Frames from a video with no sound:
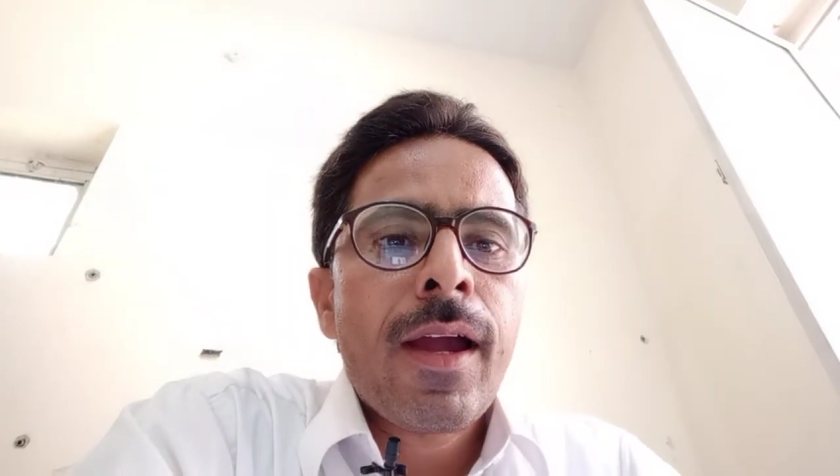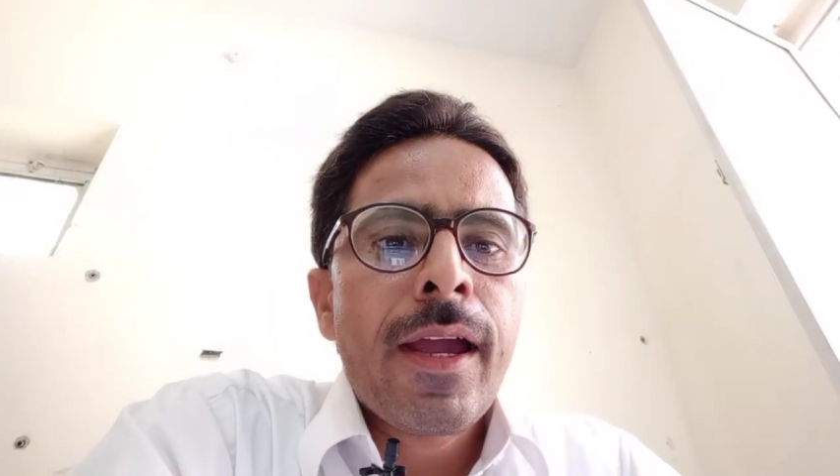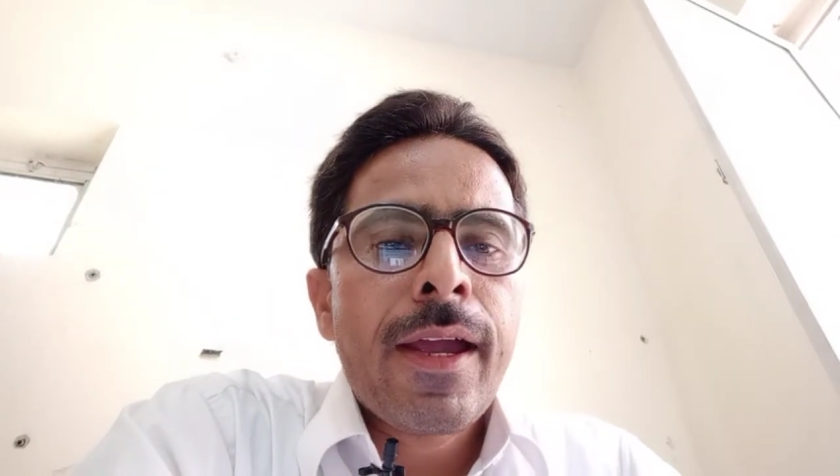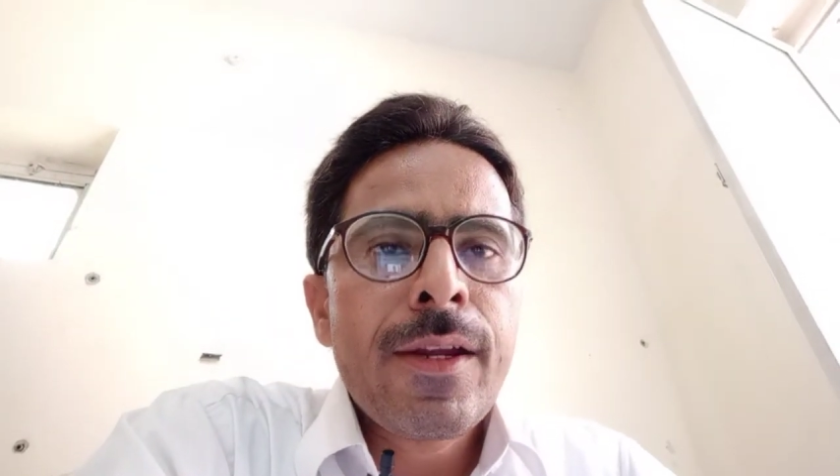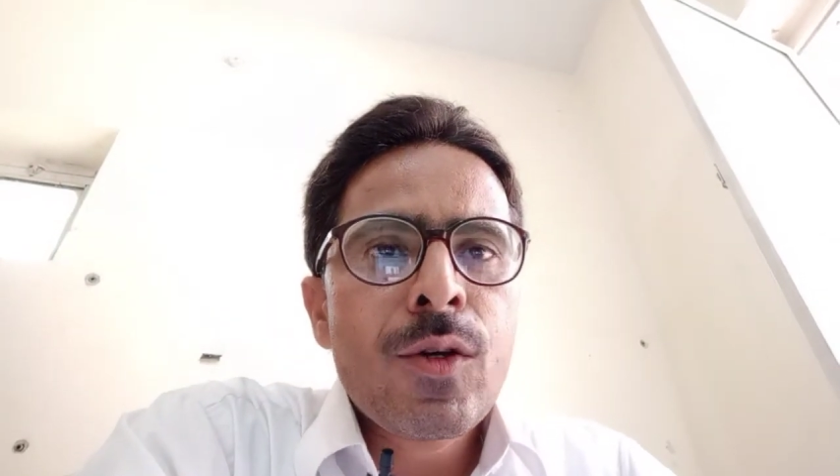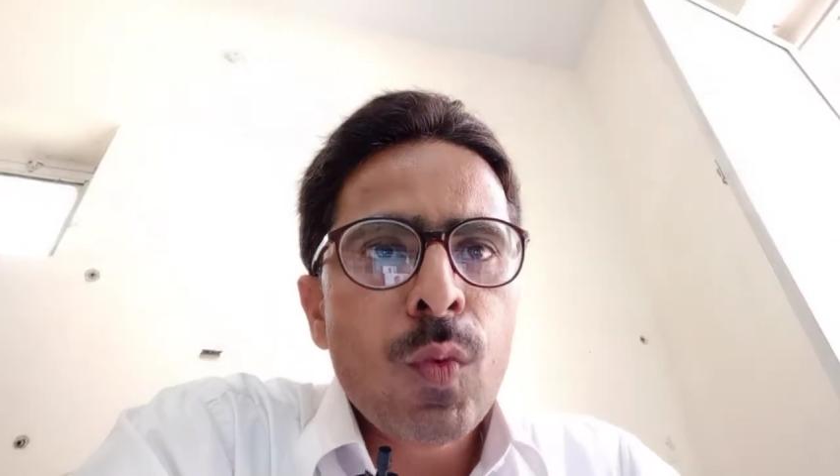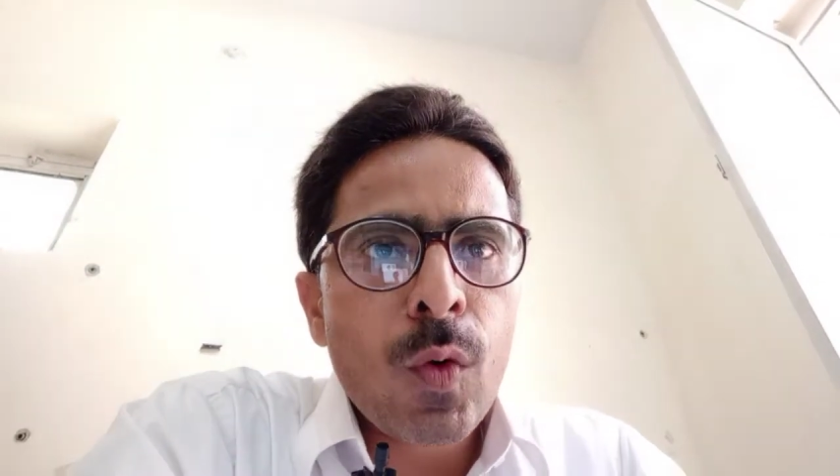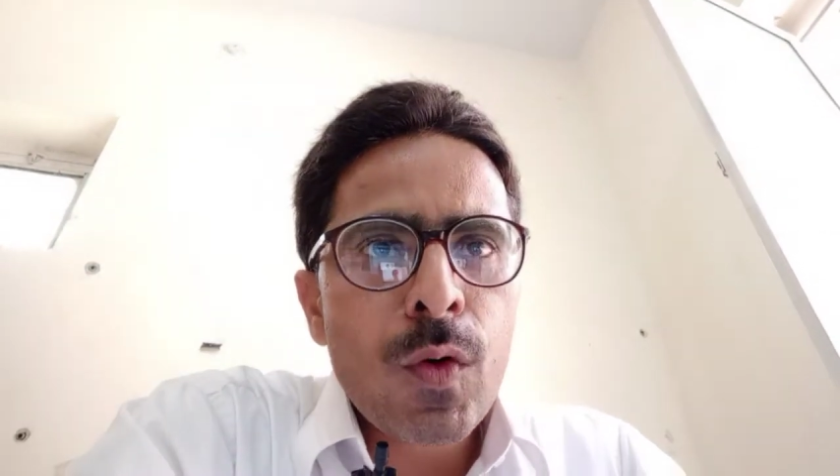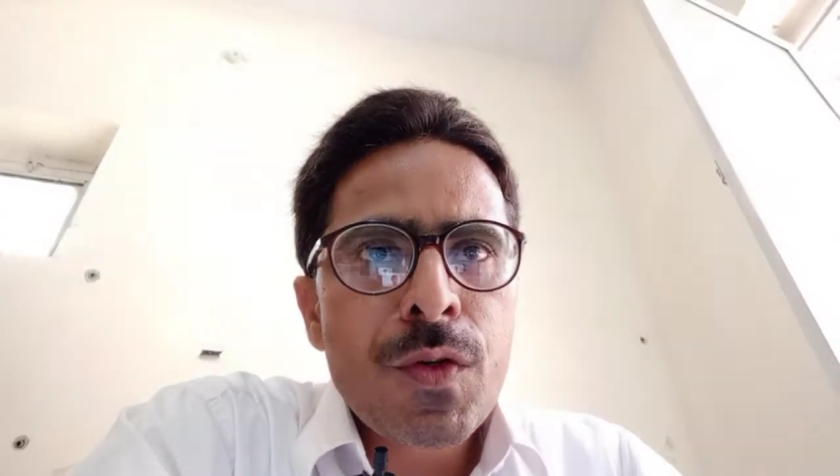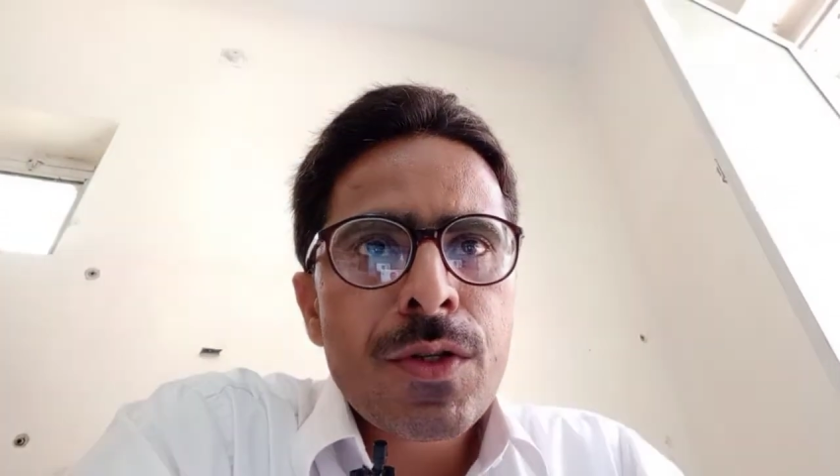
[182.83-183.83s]
it
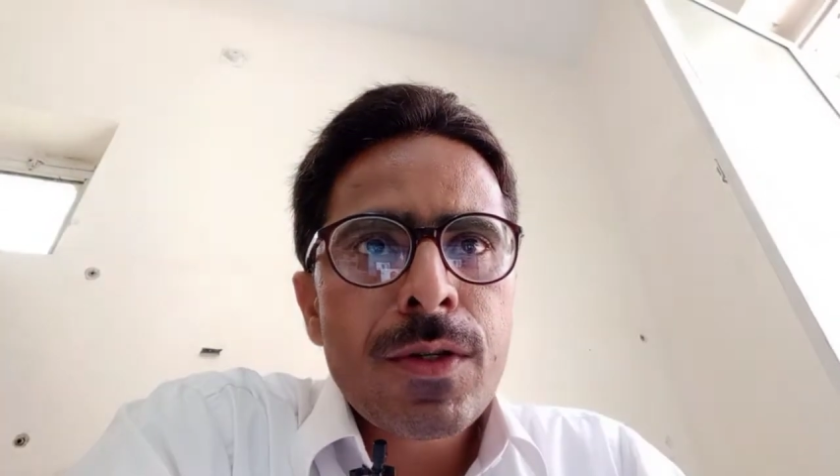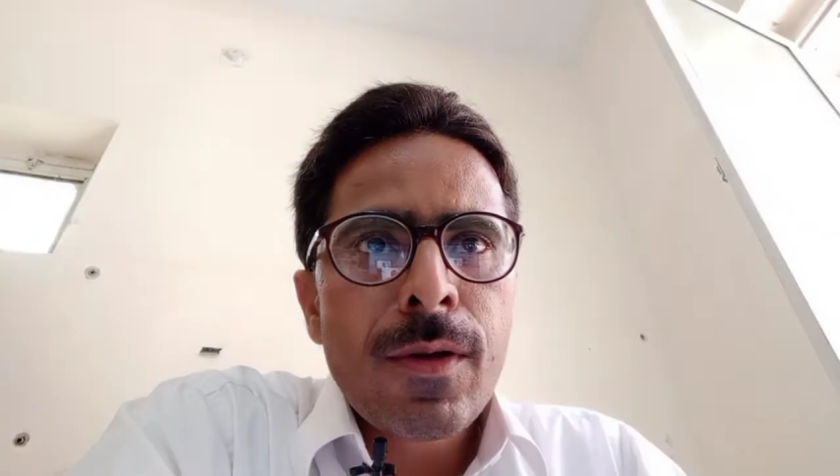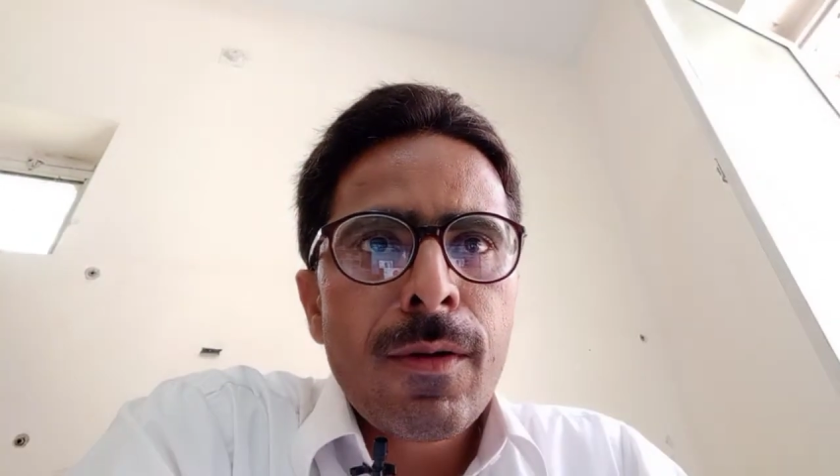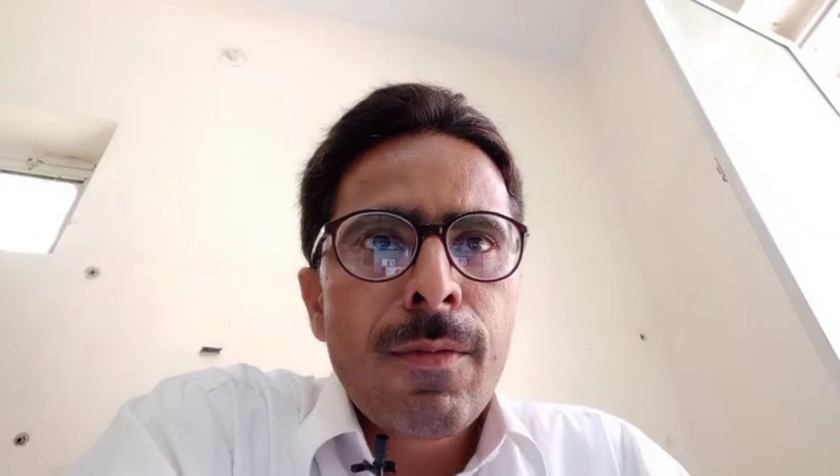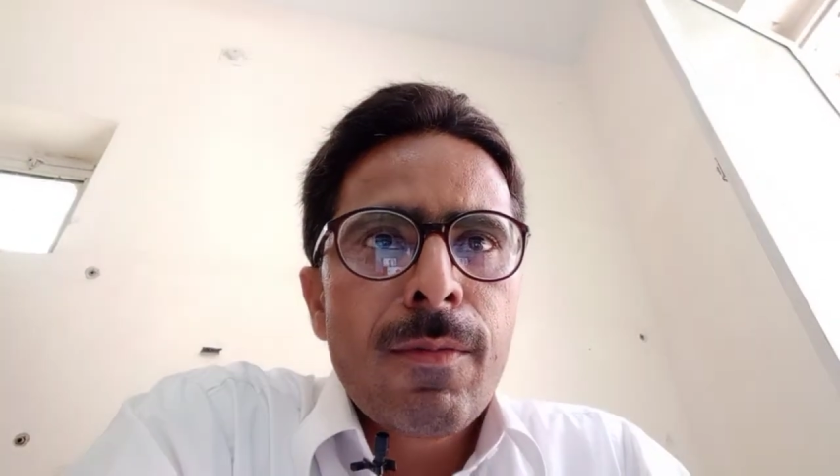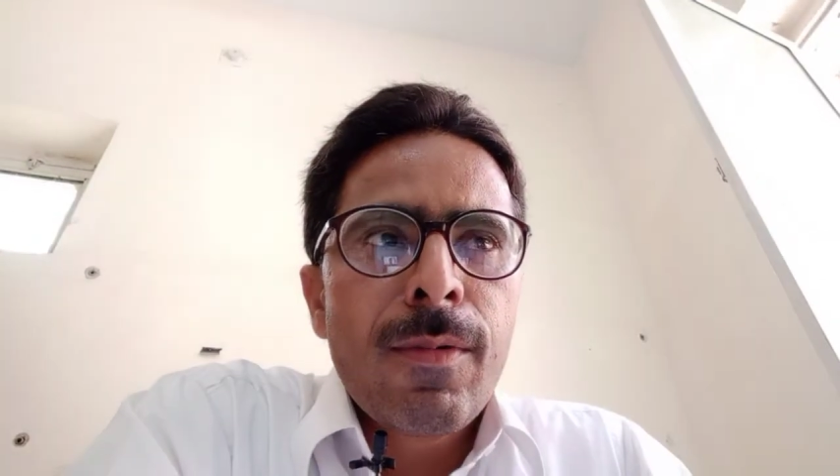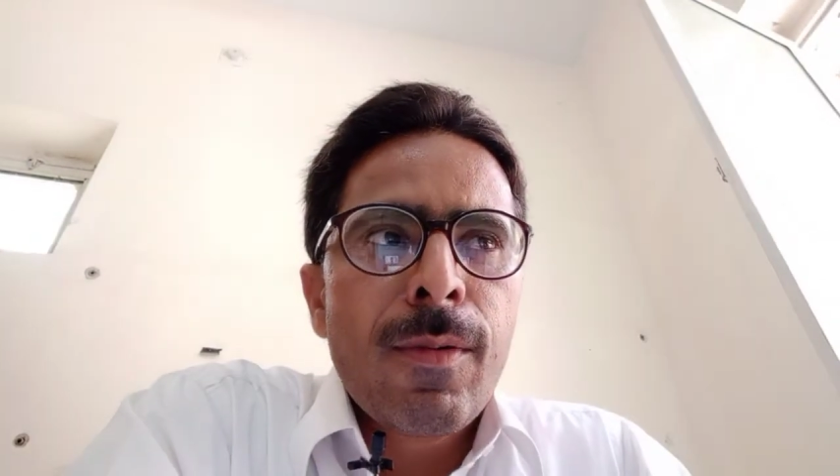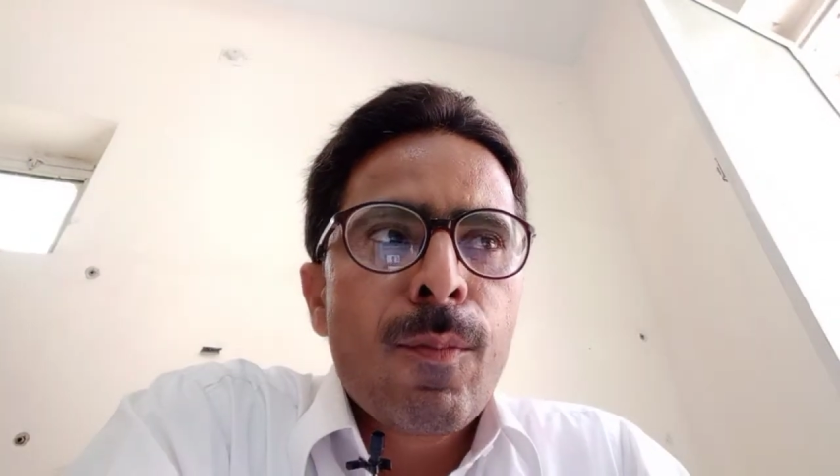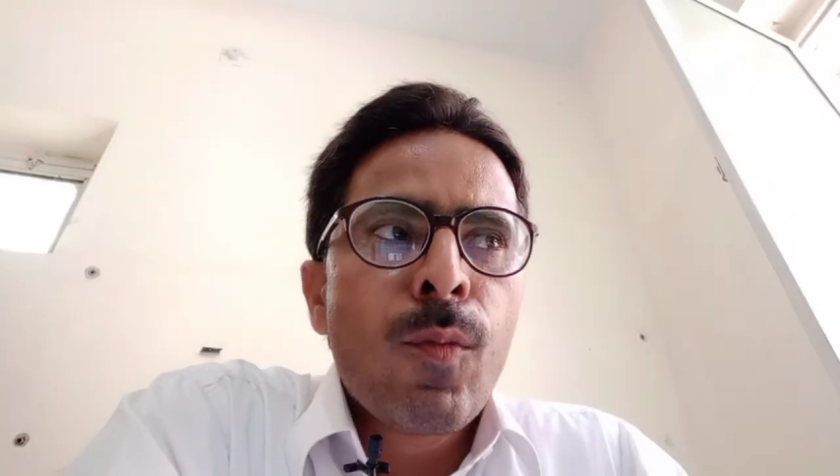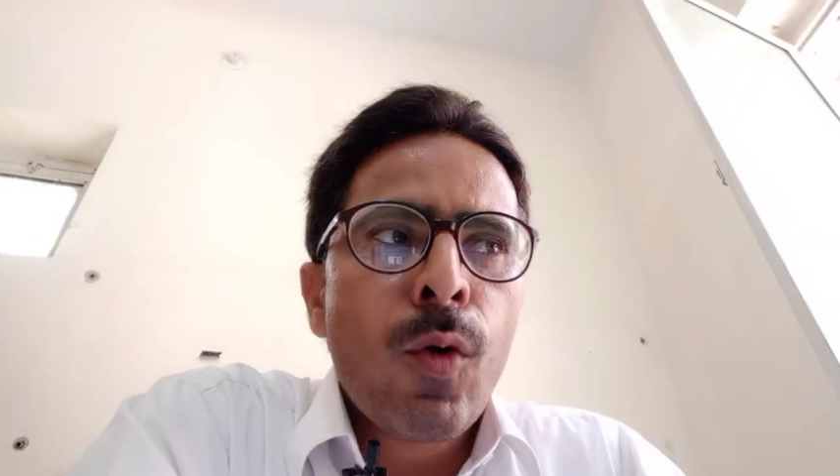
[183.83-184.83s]
was
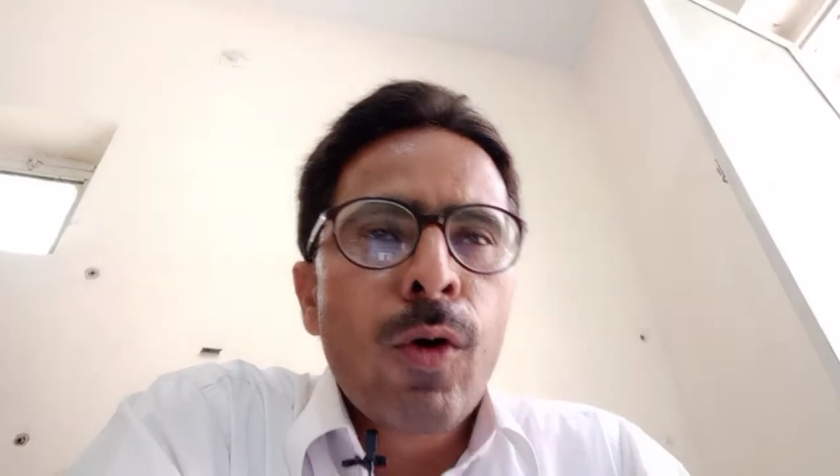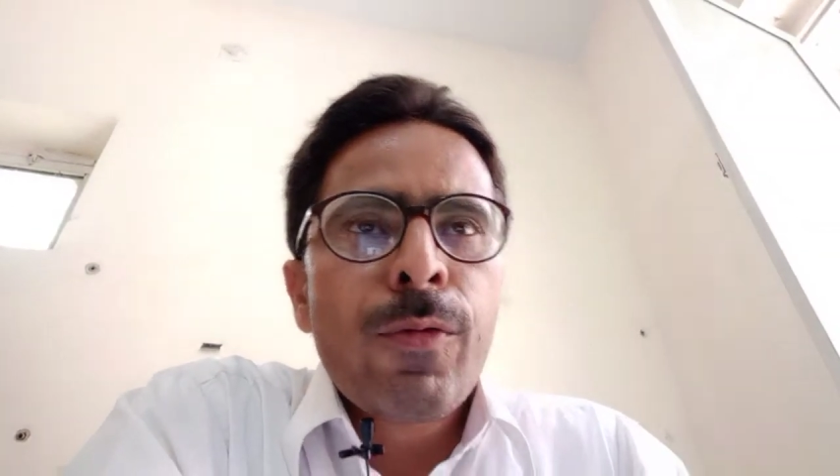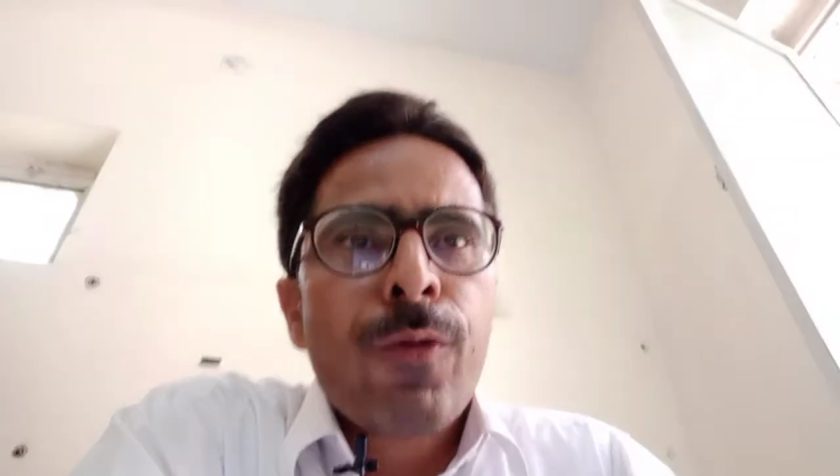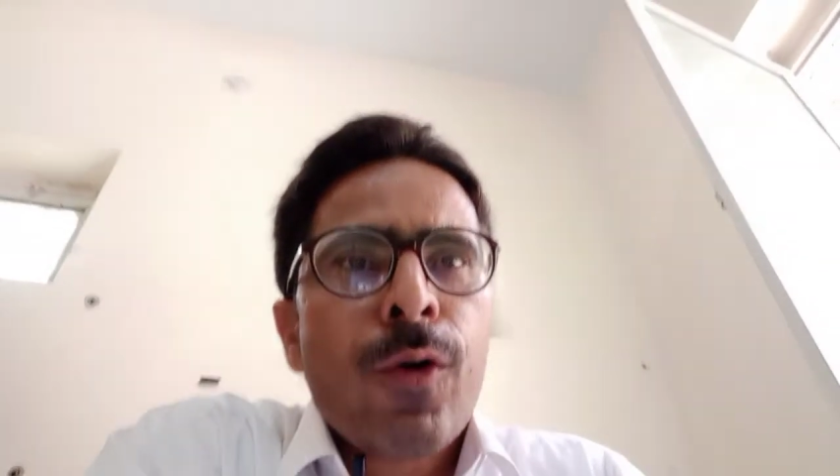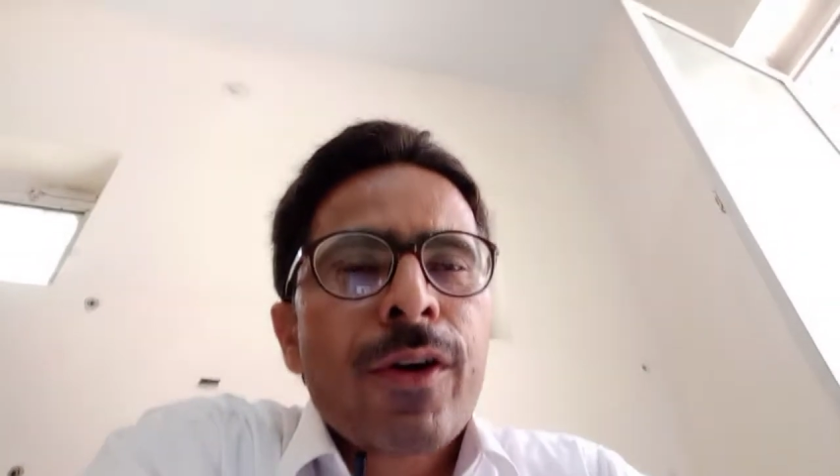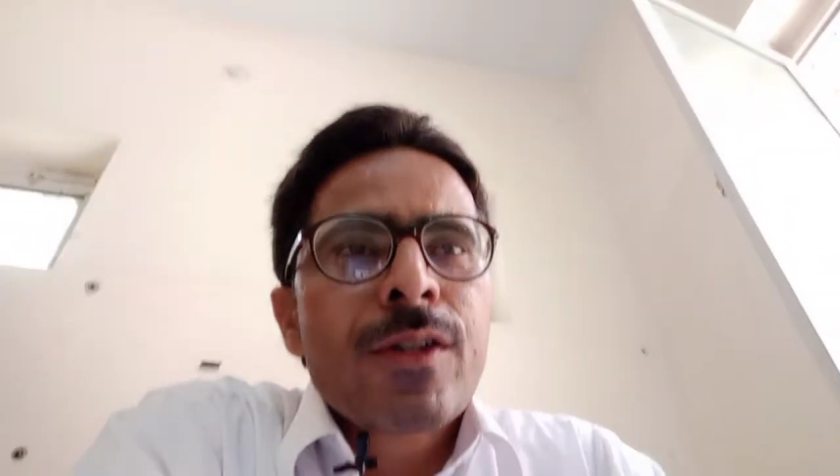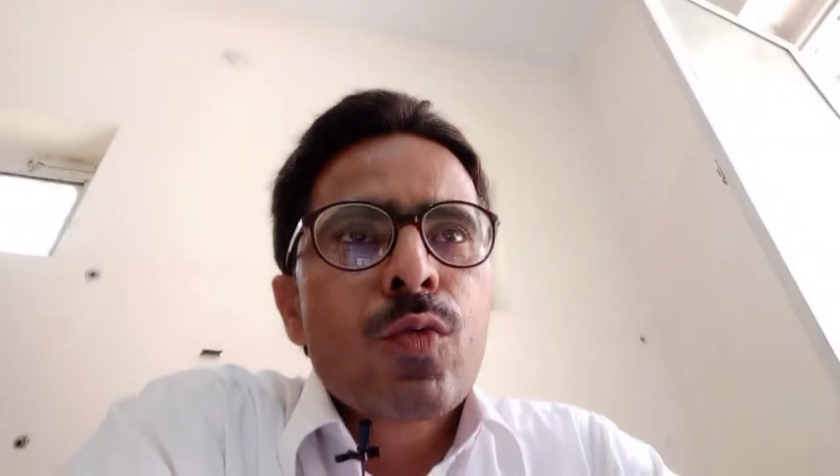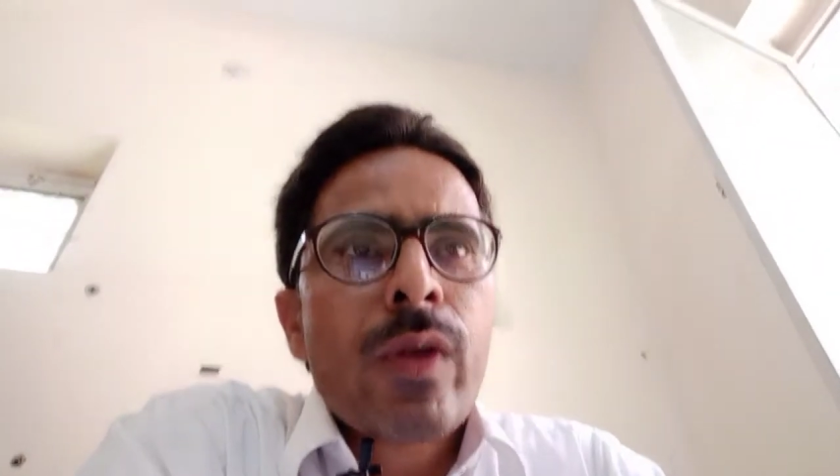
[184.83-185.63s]
more focused